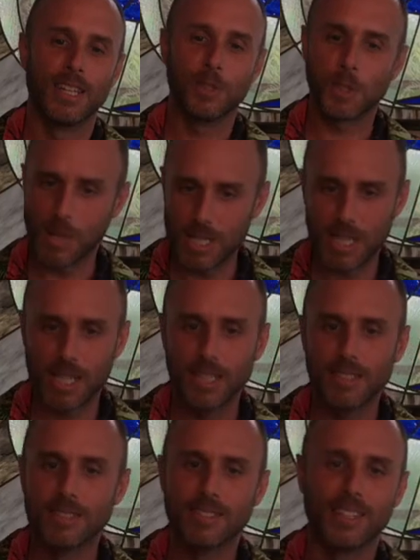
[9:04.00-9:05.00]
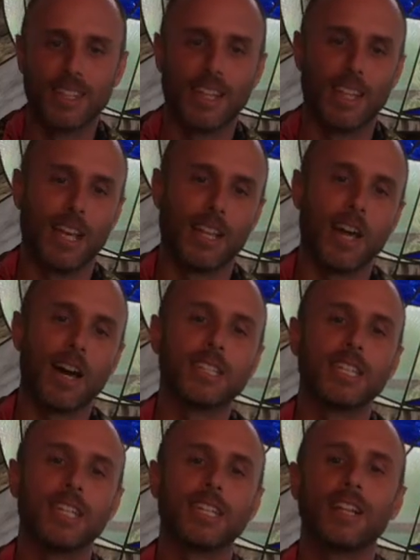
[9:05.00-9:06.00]
So I did it. I logged
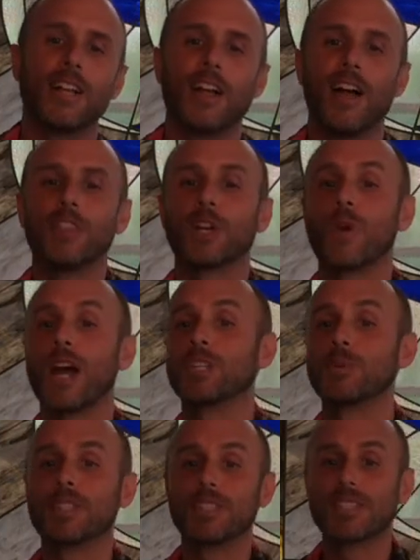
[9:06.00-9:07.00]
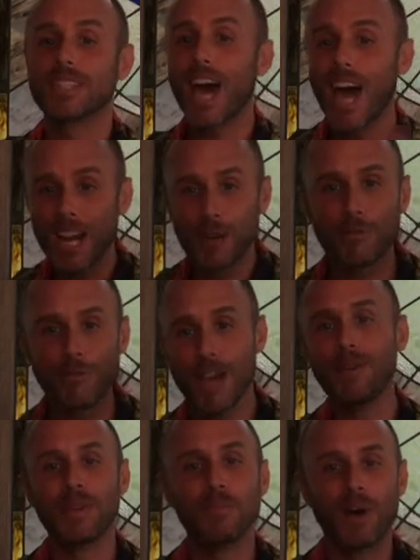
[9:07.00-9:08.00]
in, and the graduates' entire
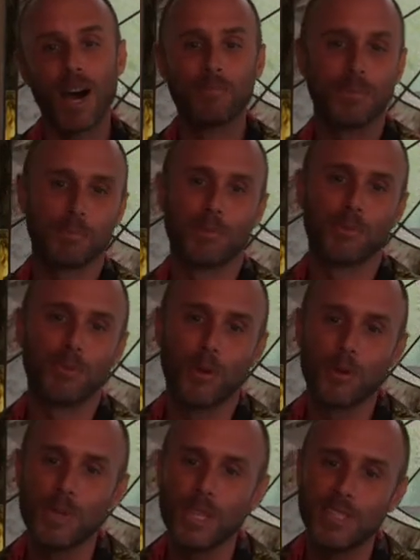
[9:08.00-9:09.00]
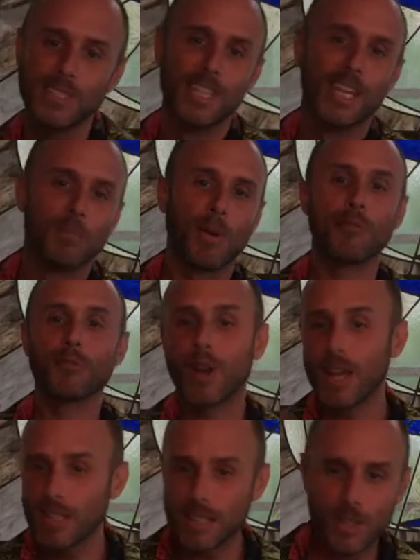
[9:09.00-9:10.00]
family popped up before me. My
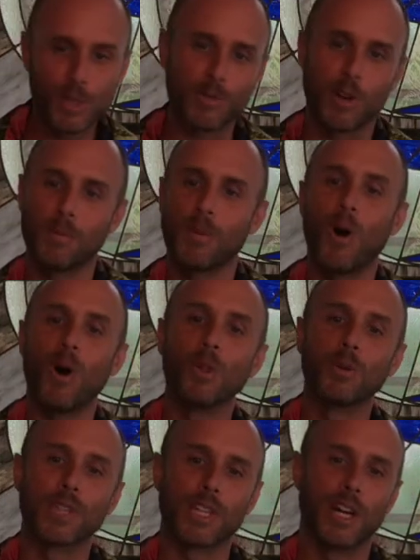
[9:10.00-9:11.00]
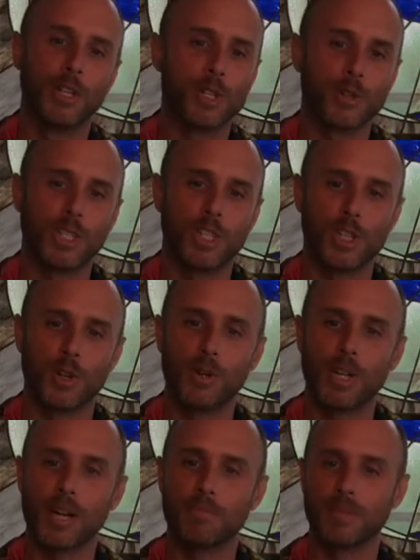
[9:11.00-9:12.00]
friends from all over the country showed
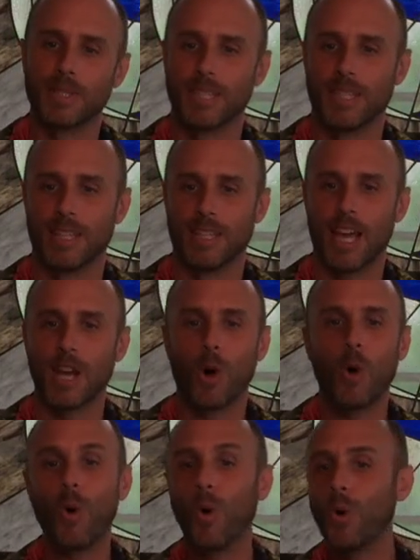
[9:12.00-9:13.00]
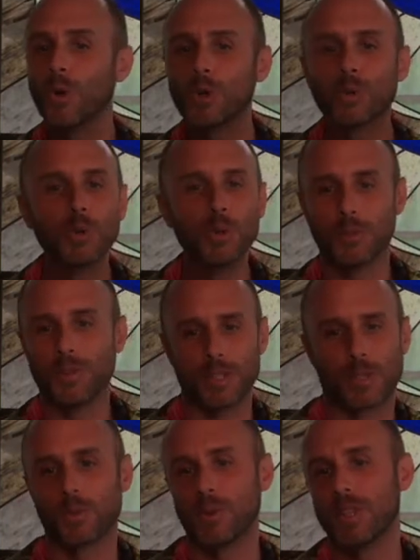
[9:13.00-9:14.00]
up, and a whole crew of
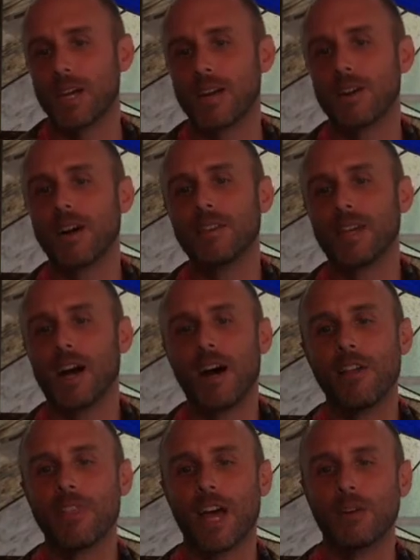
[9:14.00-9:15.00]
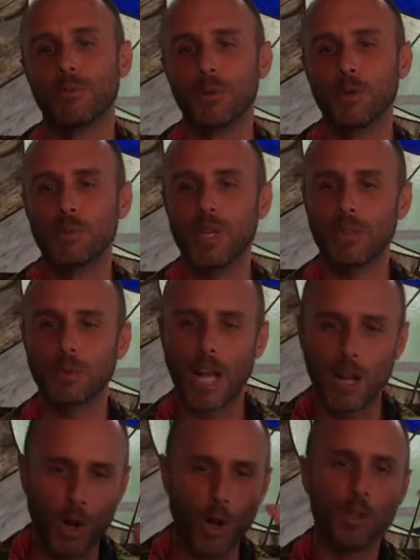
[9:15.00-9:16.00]
us were there in the online room in what I
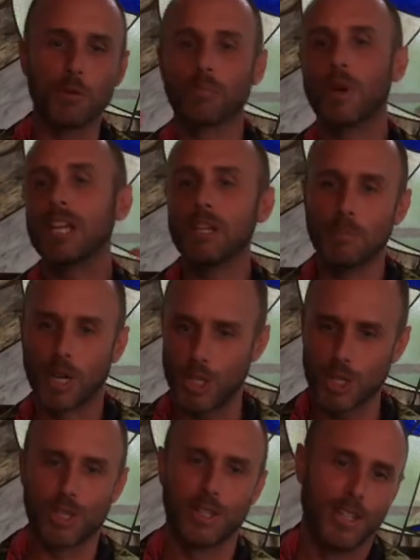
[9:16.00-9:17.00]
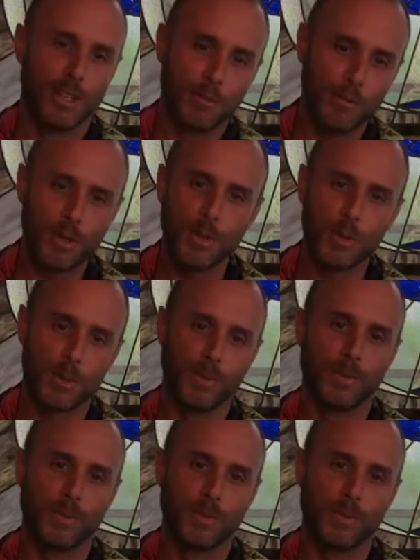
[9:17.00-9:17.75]
call the Brady Bunch view,